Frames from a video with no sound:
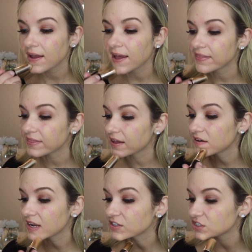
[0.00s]
and
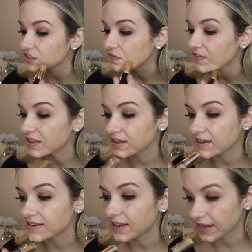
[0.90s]
then I just fill
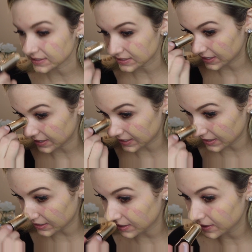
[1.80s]
in as
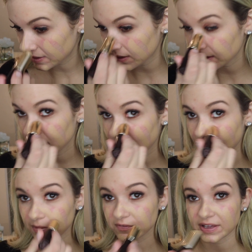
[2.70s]
needed
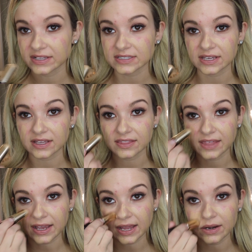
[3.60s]
on my face. Like
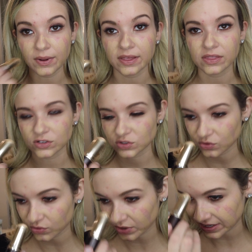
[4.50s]
that kind of probably looks
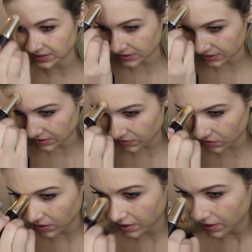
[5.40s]
crazy to you,